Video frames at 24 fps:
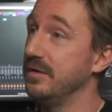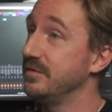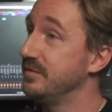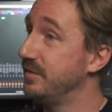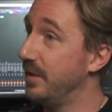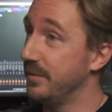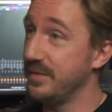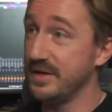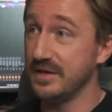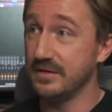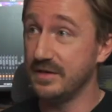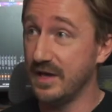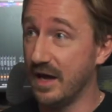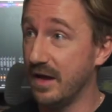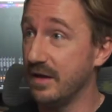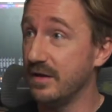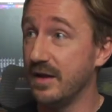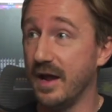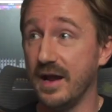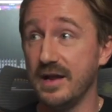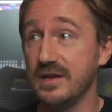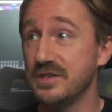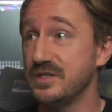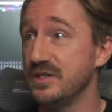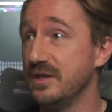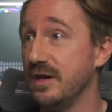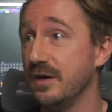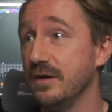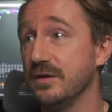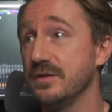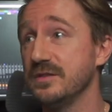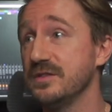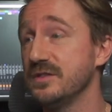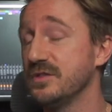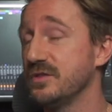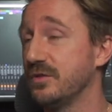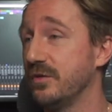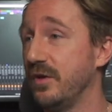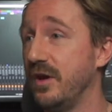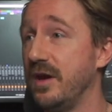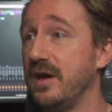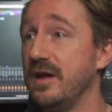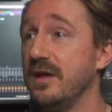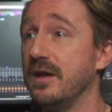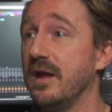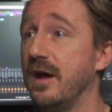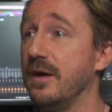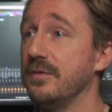9 Inch Nails is
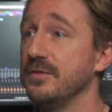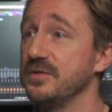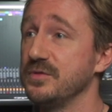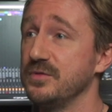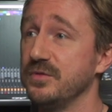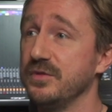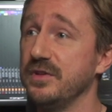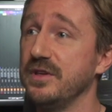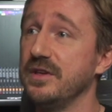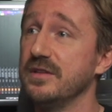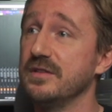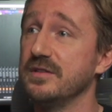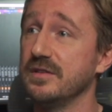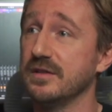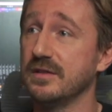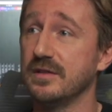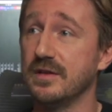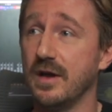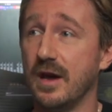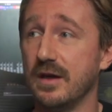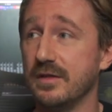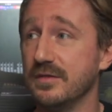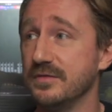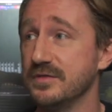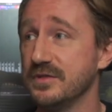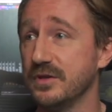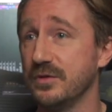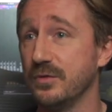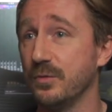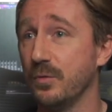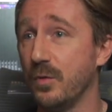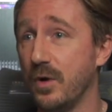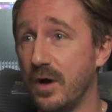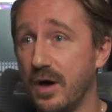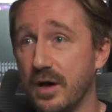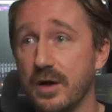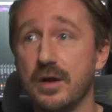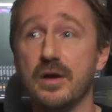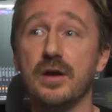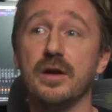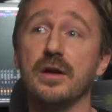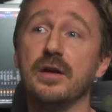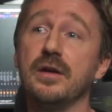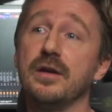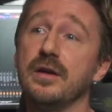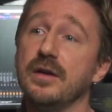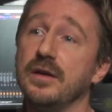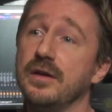great. I was really into God Lives
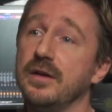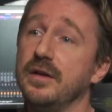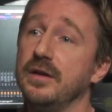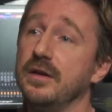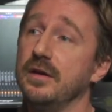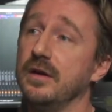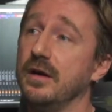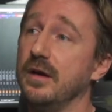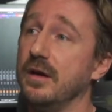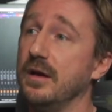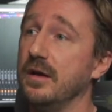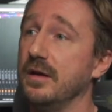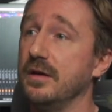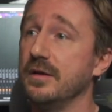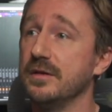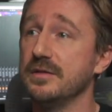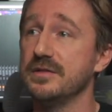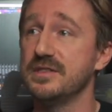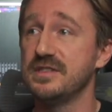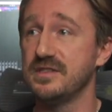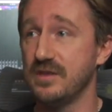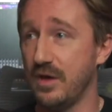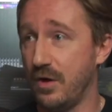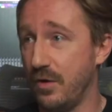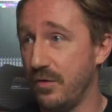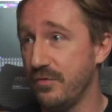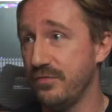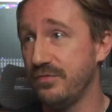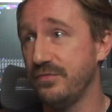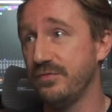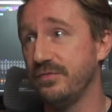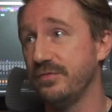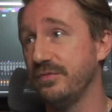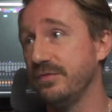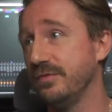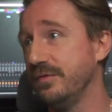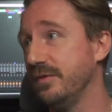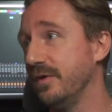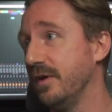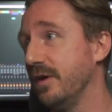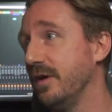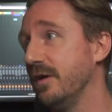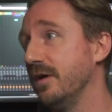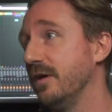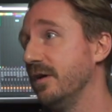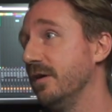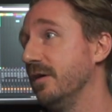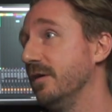Underwater, Self.
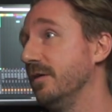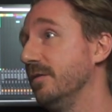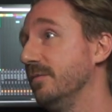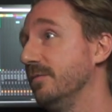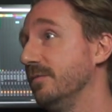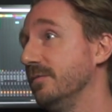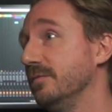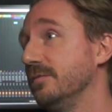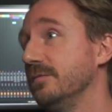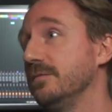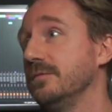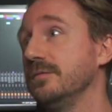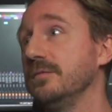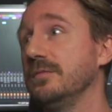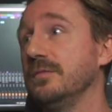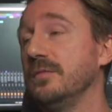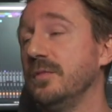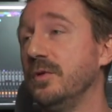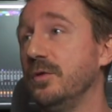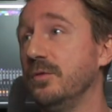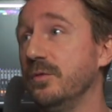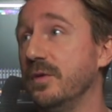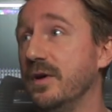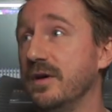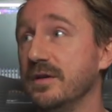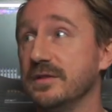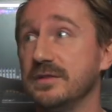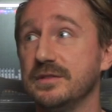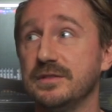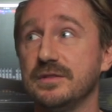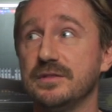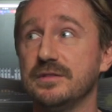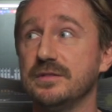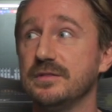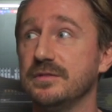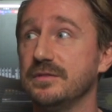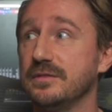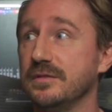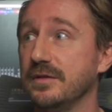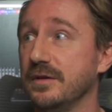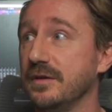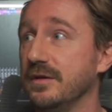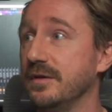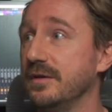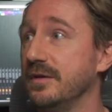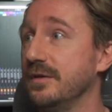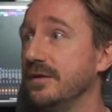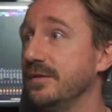Who else?
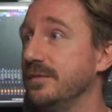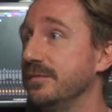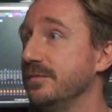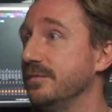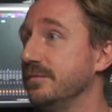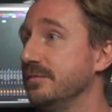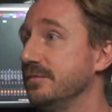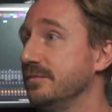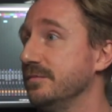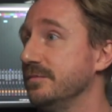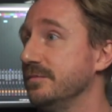I'm